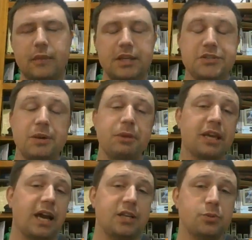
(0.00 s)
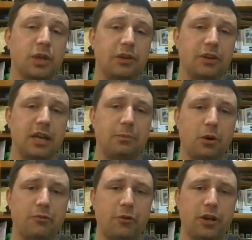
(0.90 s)
Some of the cards will even
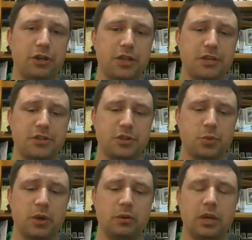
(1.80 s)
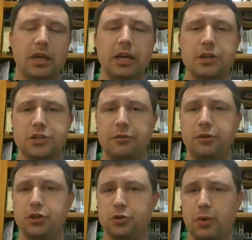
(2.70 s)
modify your chances as well. So if you
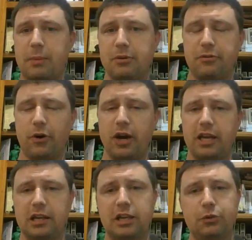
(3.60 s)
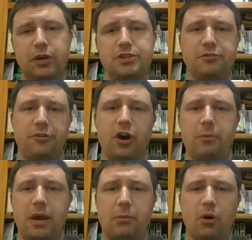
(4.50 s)
choose rapid fire, it'll increase your
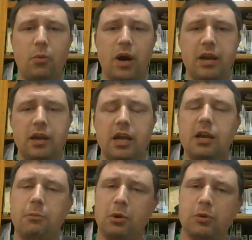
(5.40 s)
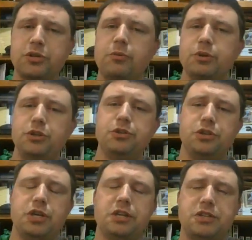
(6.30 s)
firepower by 1. It'll also reduce your
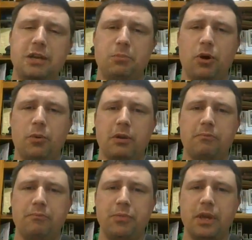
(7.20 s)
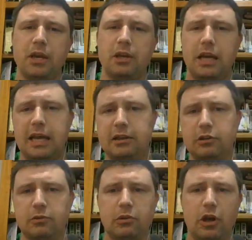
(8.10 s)
chance to hit by 1. And
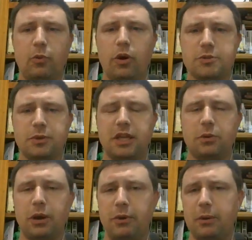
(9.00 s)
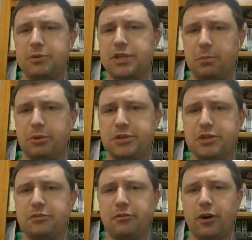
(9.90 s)
likewise, but the other way around would say
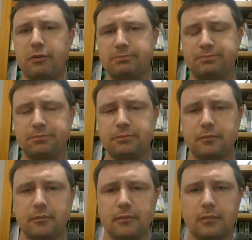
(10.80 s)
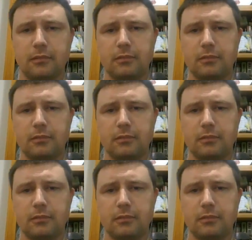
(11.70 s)
precision fire.